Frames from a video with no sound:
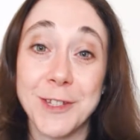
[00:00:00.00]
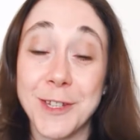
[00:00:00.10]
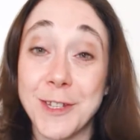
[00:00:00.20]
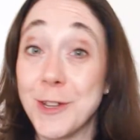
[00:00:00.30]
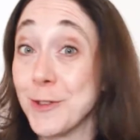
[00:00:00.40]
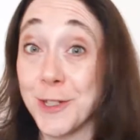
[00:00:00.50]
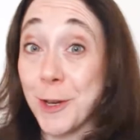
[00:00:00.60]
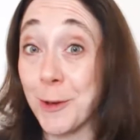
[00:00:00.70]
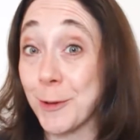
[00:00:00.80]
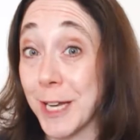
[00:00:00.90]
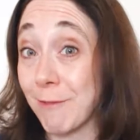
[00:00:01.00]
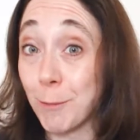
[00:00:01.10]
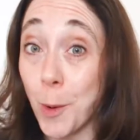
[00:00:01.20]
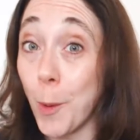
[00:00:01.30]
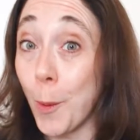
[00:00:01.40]
So you could have
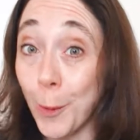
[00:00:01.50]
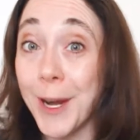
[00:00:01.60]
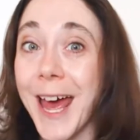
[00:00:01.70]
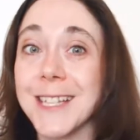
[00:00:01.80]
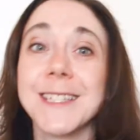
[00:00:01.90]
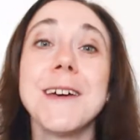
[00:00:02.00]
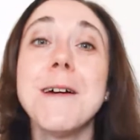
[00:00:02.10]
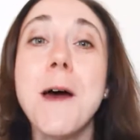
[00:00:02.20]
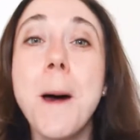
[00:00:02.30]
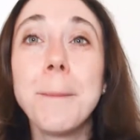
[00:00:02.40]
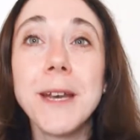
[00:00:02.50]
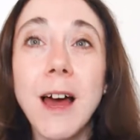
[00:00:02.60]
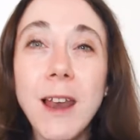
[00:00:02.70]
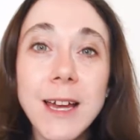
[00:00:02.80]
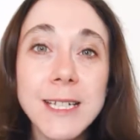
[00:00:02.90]
more or less. But
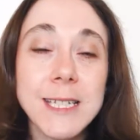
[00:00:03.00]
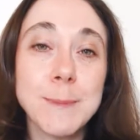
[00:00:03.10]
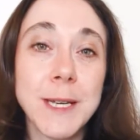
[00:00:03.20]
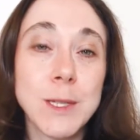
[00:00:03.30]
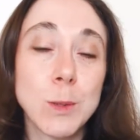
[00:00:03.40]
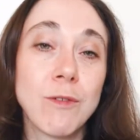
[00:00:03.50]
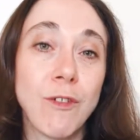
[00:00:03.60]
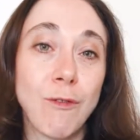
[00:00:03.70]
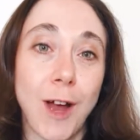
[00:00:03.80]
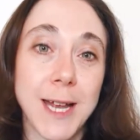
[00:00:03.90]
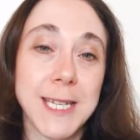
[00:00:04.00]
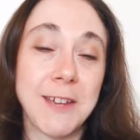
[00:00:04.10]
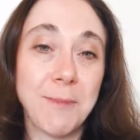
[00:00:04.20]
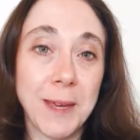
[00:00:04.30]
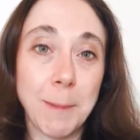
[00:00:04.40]
I like to speak to a
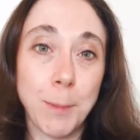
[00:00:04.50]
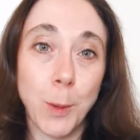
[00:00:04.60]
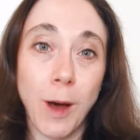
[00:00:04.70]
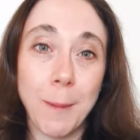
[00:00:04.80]
variety of people.